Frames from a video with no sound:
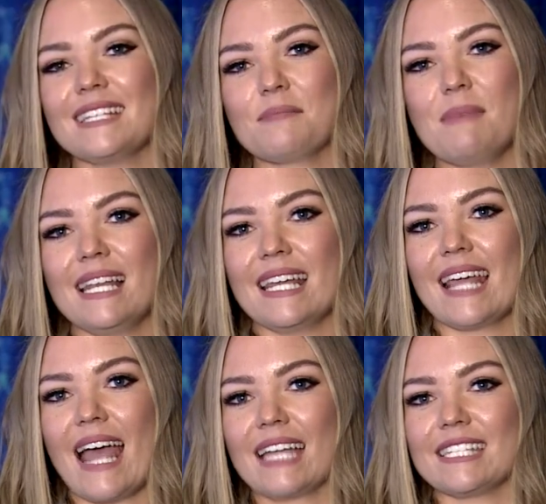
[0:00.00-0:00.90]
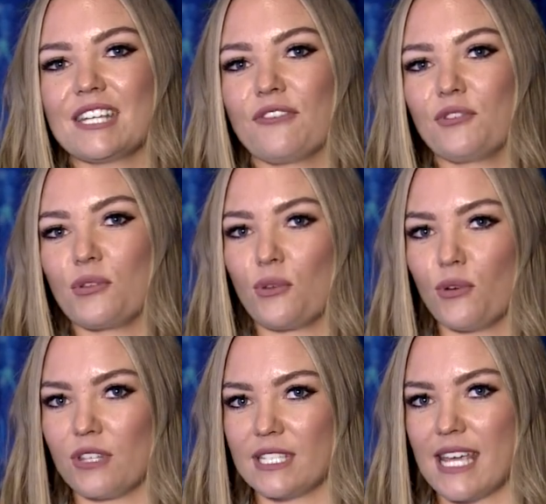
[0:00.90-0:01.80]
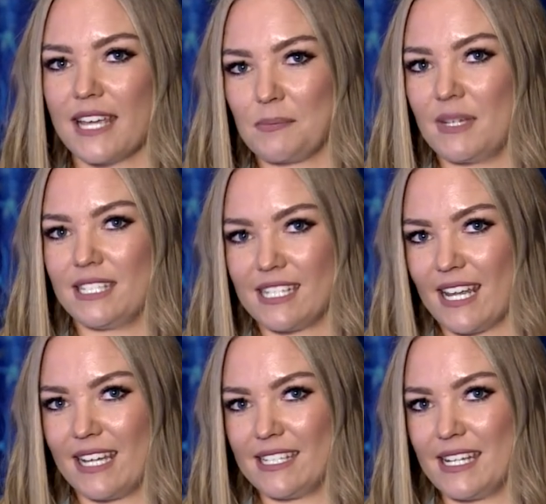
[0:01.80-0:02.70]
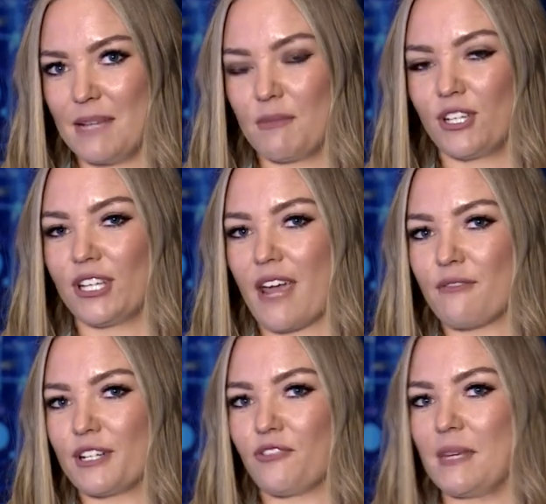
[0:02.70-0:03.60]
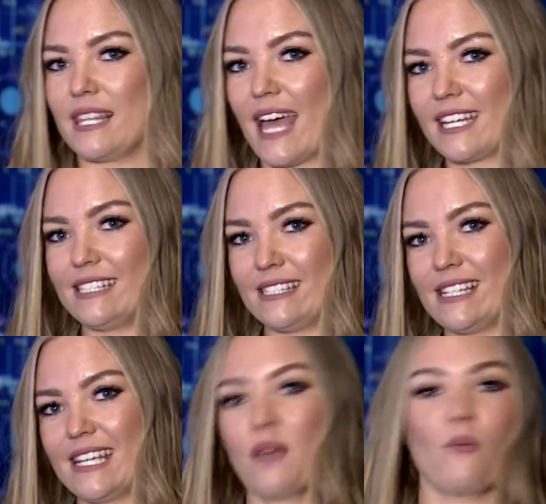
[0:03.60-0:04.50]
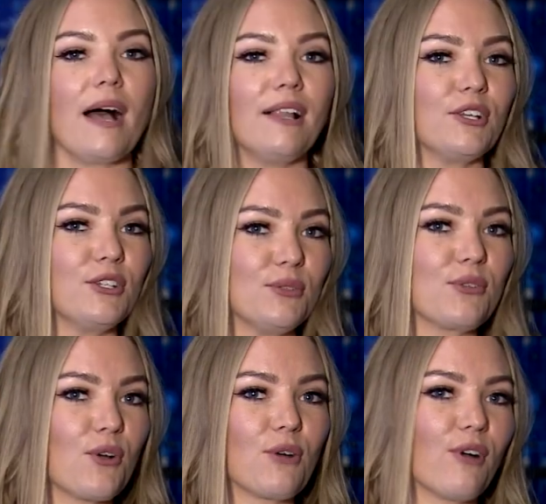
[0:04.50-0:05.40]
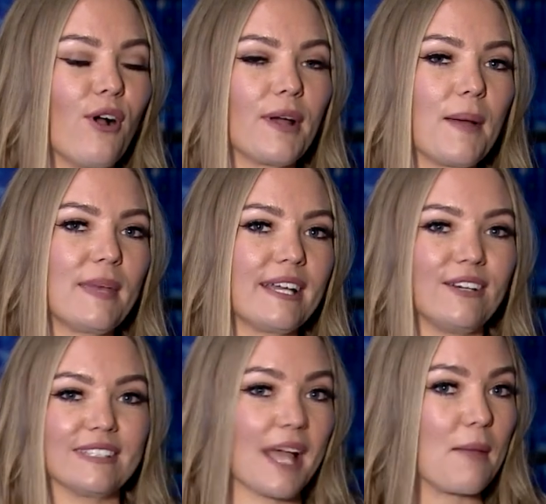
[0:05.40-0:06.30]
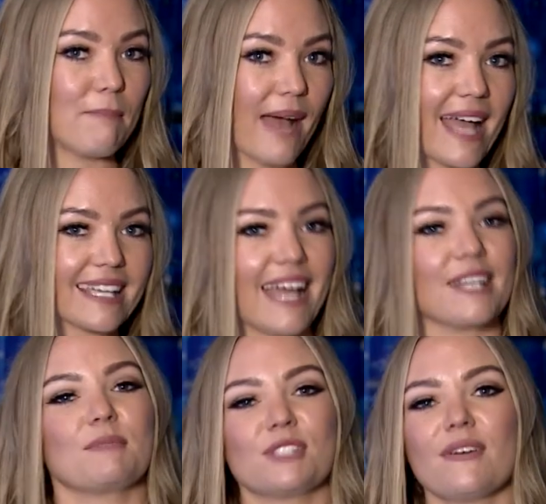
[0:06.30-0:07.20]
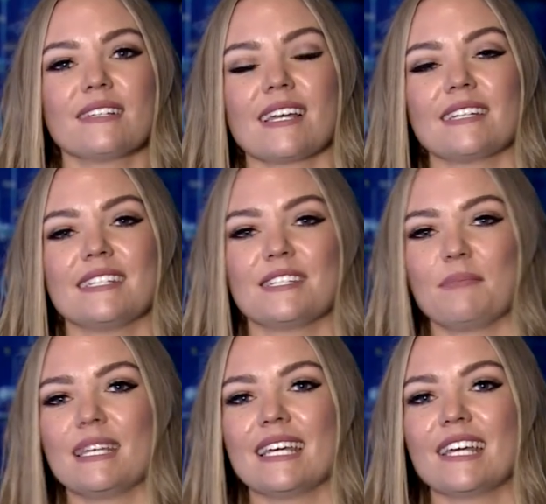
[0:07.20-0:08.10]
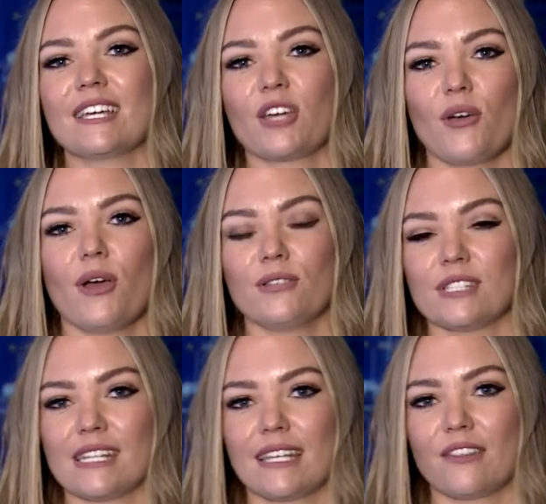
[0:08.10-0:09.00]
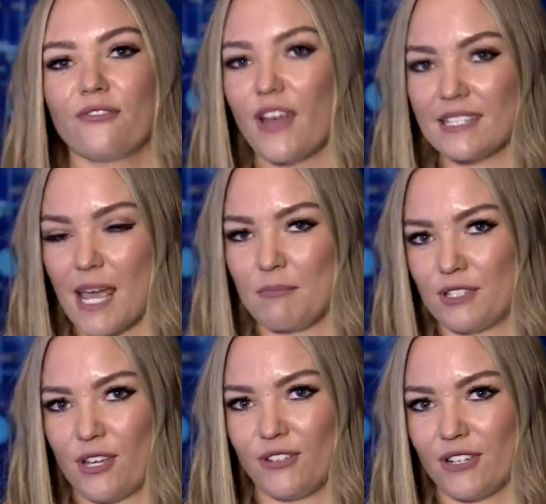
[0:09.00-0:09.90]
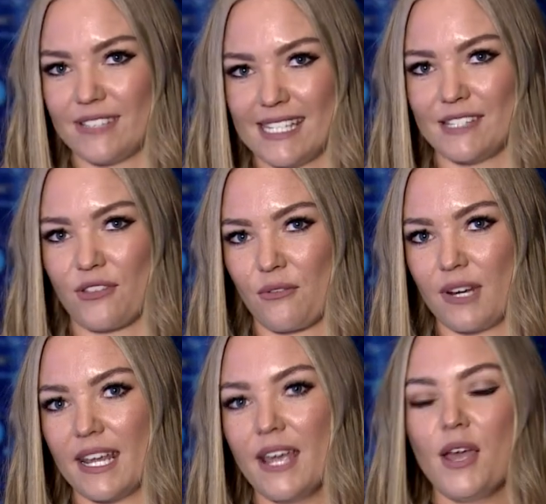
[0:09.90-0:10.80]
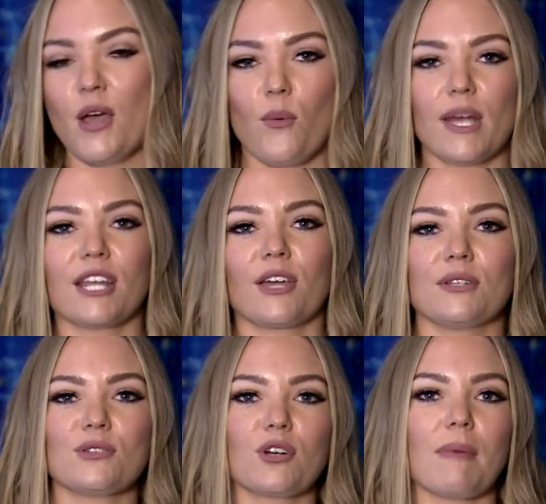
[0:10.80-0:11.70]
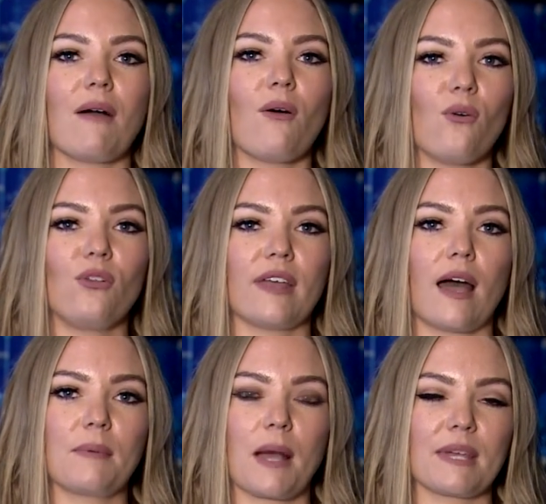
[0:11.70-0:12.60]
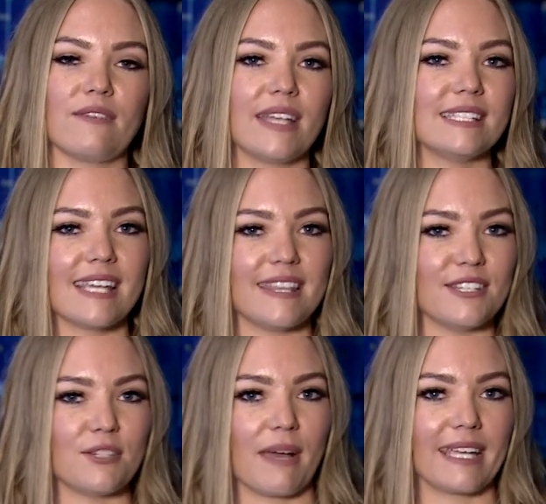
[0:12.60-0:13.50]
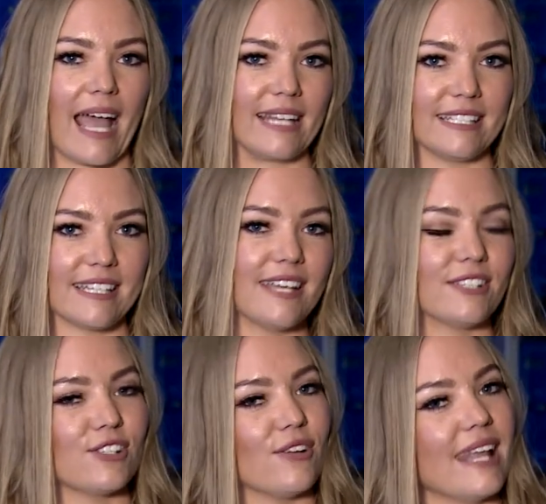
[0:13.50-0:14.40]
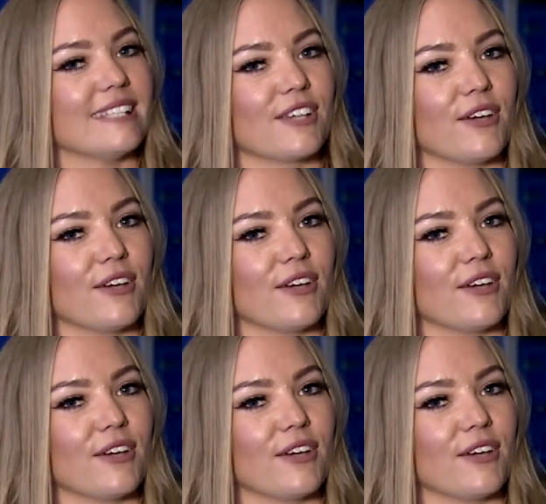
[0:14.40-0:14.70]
it's Millie, and if you thought the DXB Today team could get rid of me that easily, well, you thought wrong, because I'm back and I'm so excited to be here co-hosting the first episode of season 3. We're going to go and talk about all the upcoming events in the Dubai calendar, so let's